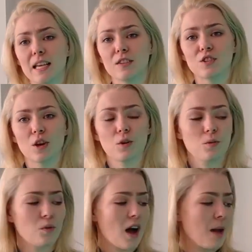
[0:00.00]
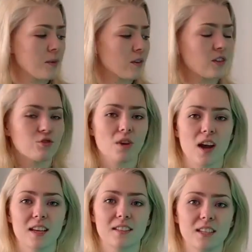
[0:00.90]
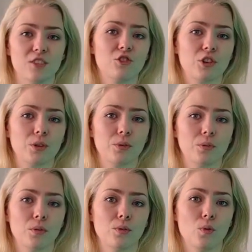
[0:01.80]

So I'm going to try to teach you